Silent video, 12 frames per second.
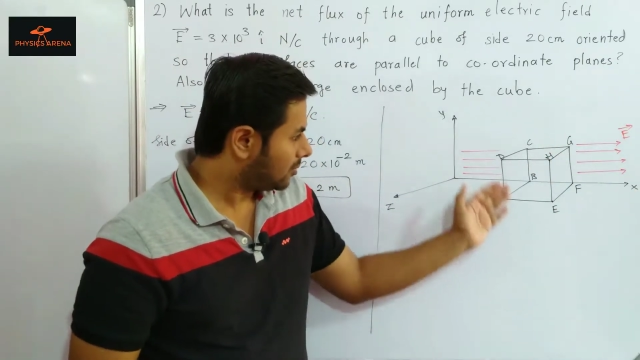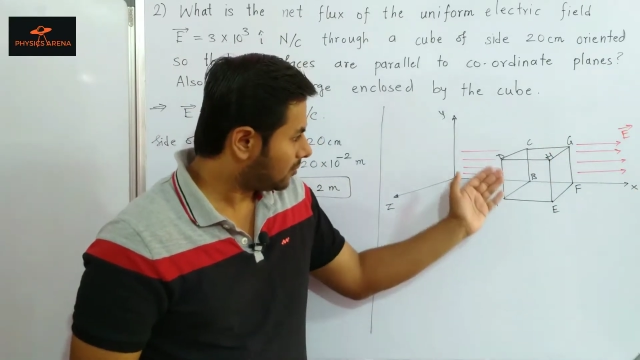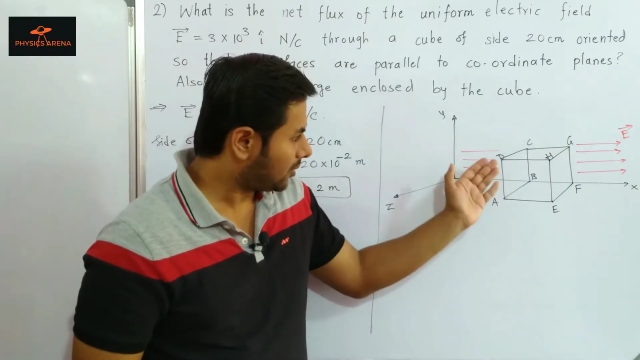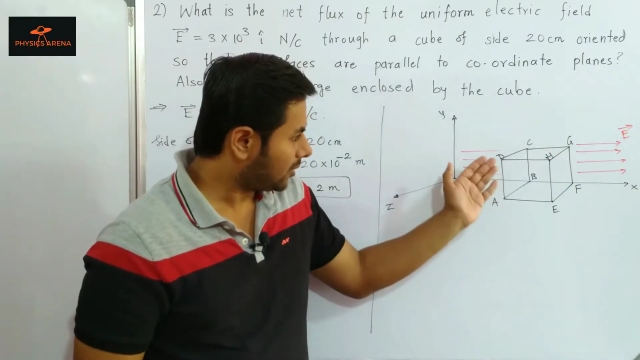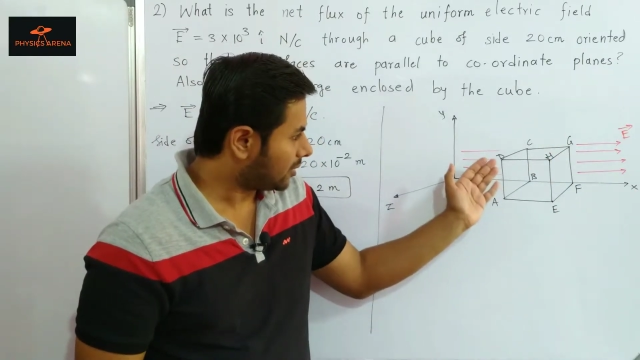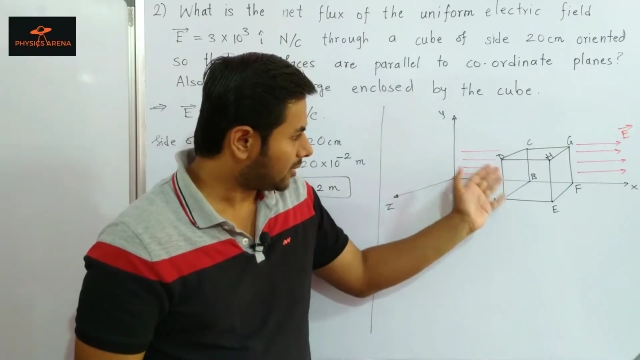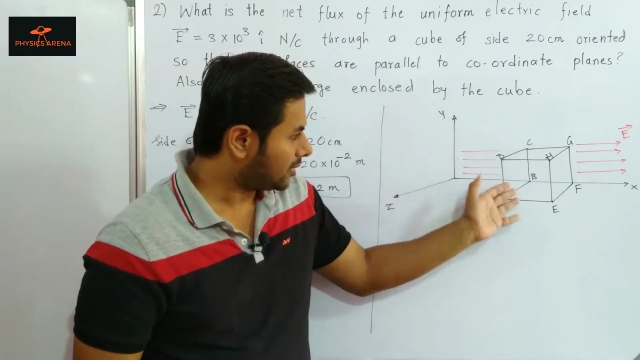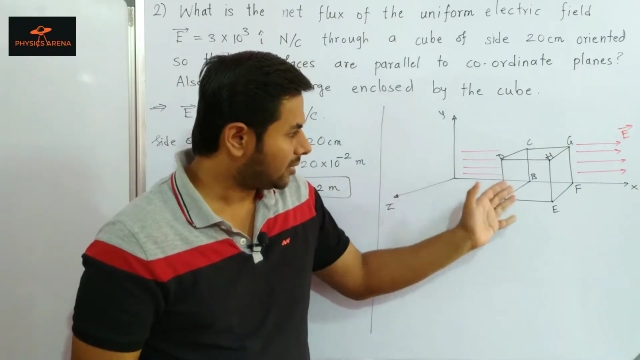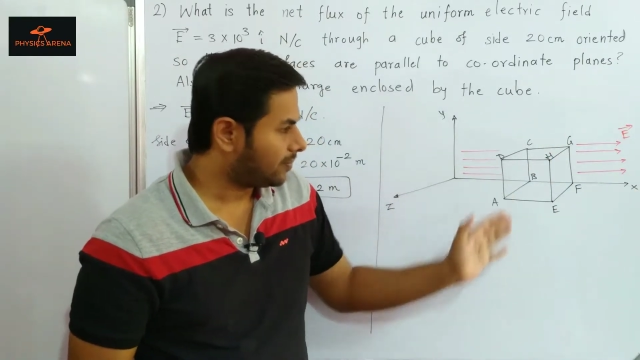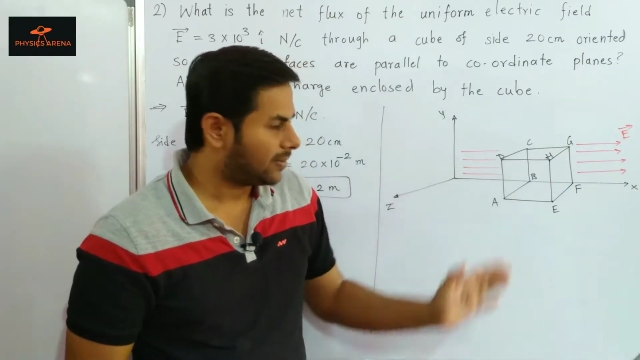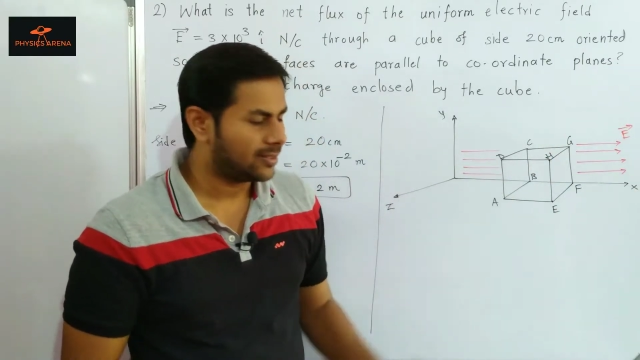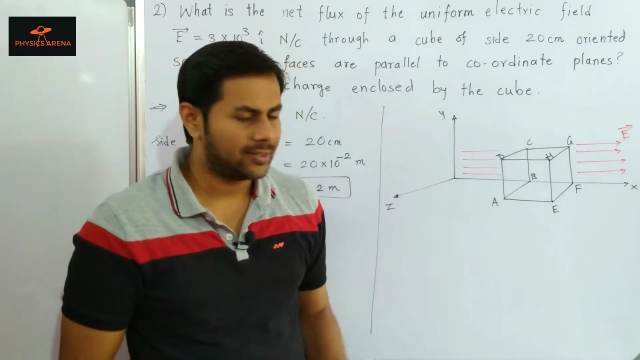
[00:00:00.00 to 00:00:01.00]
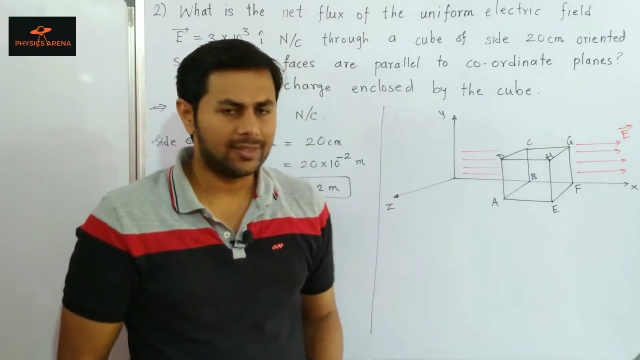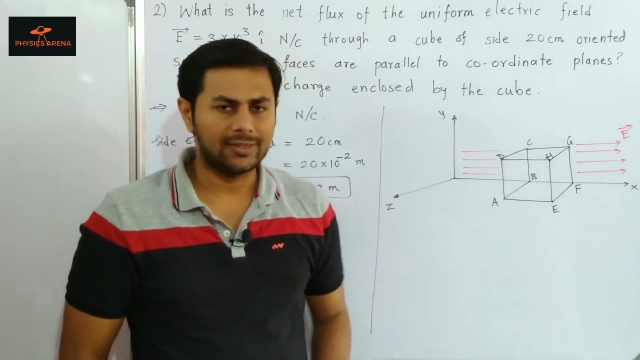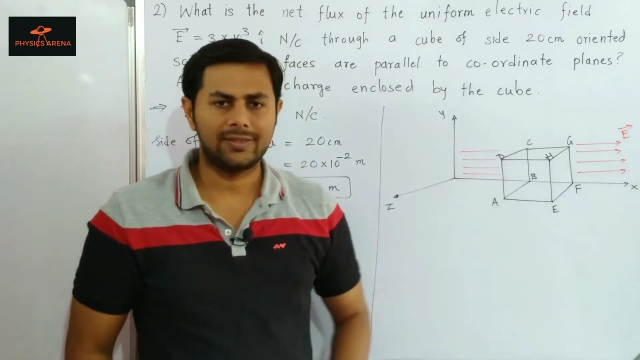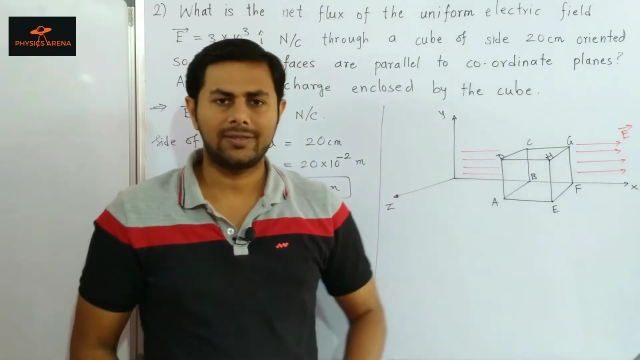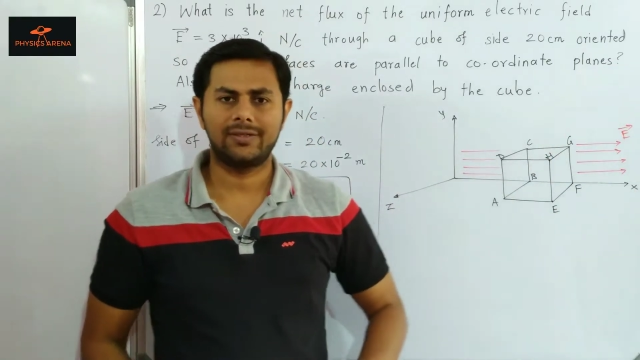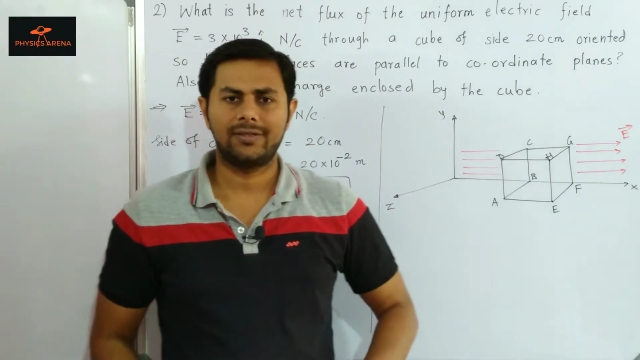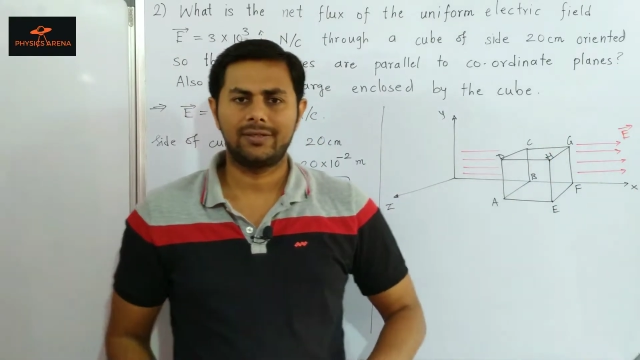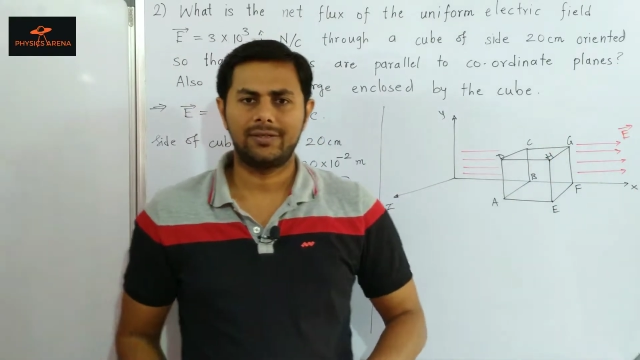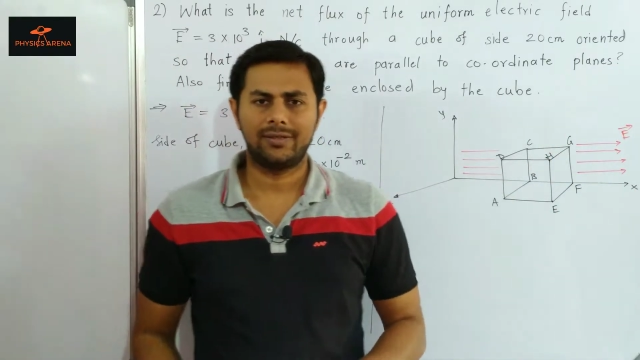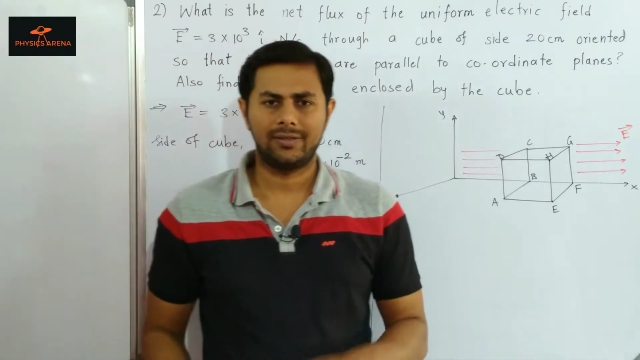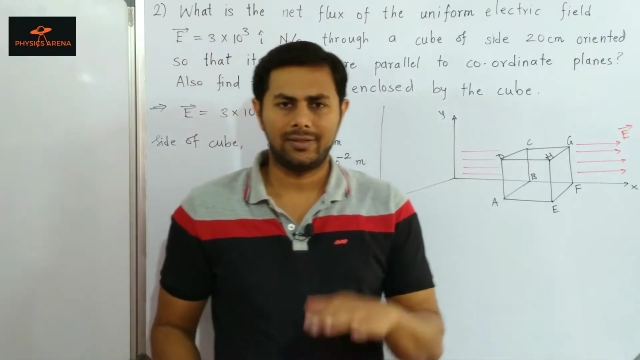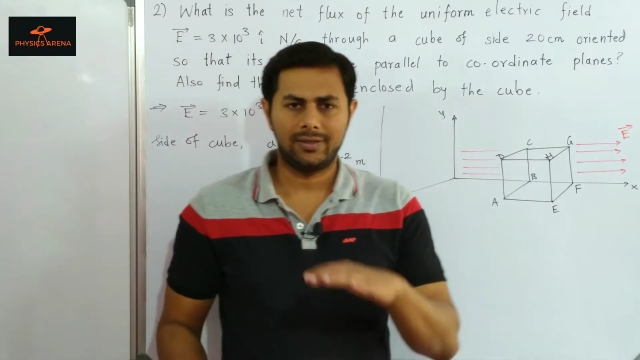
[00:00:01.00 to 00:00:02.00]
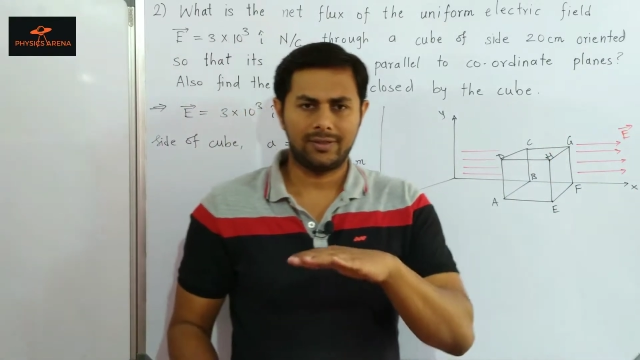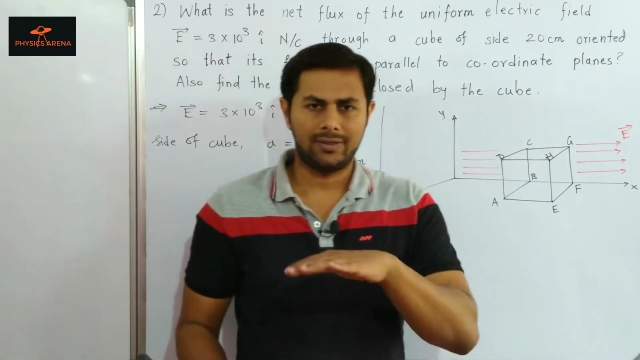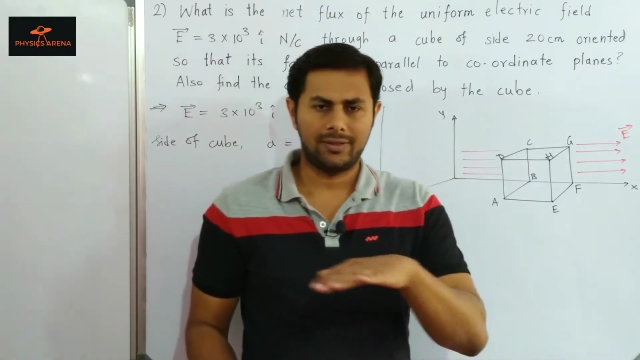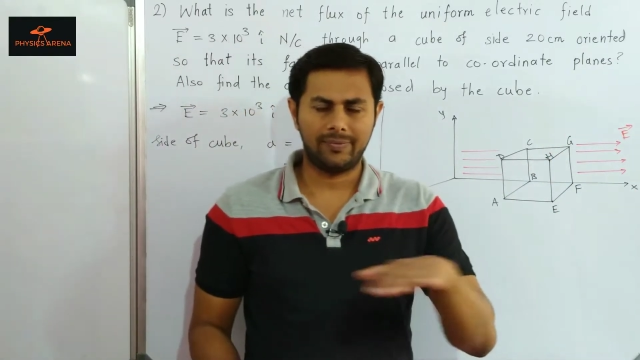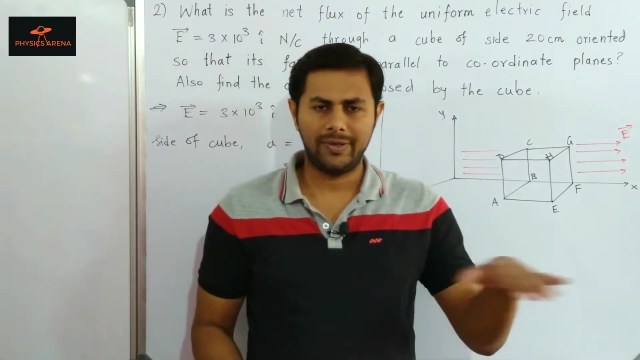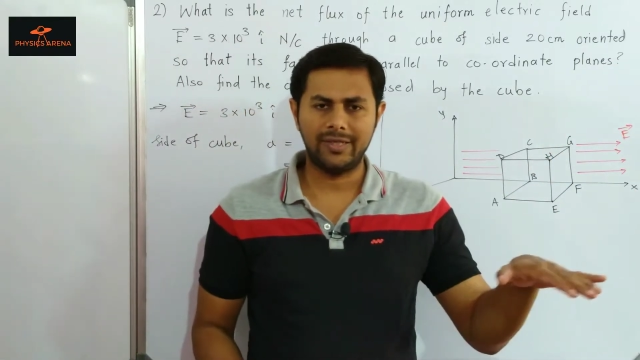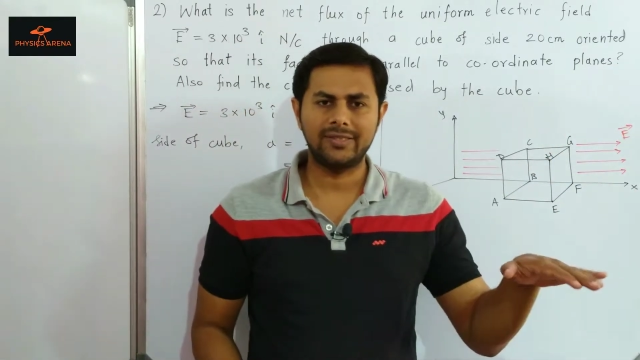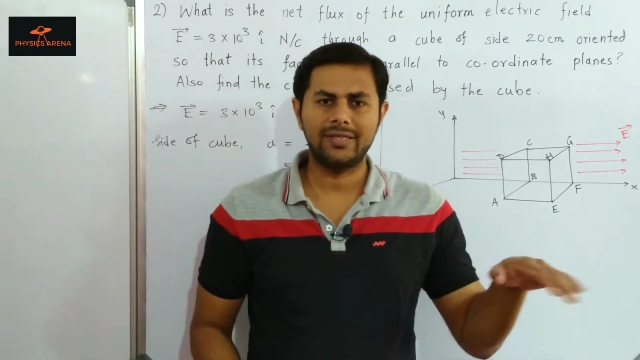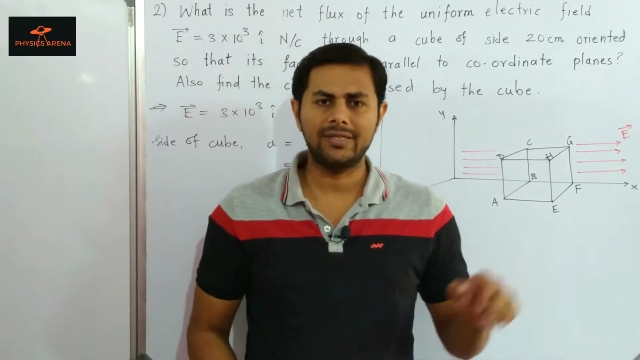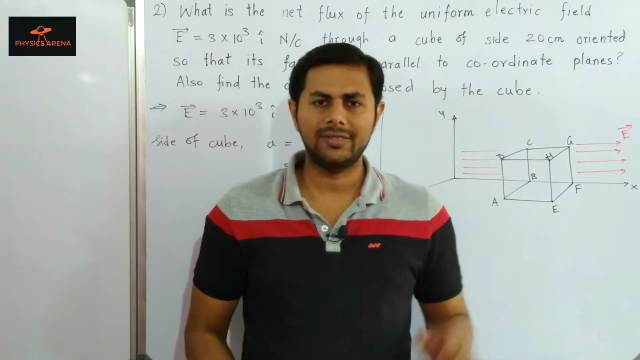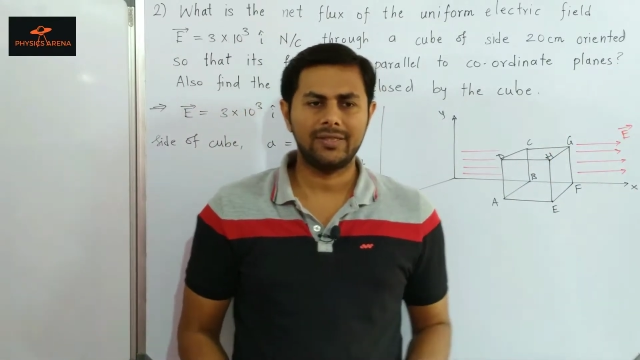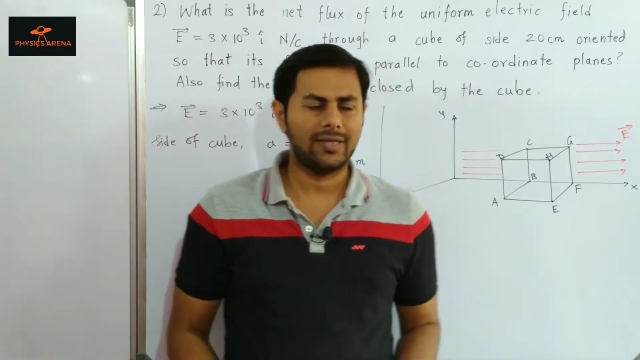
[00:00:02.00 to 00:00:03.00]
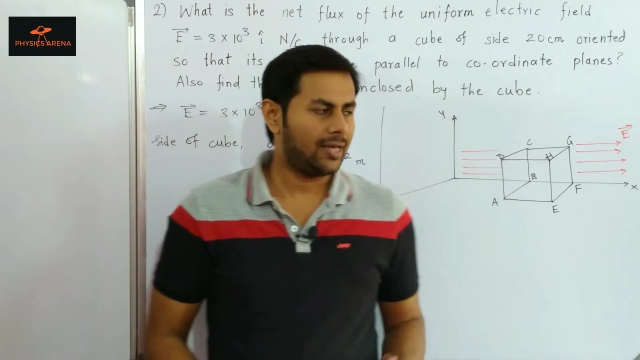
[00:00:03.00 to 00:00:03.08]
For other faces, the faces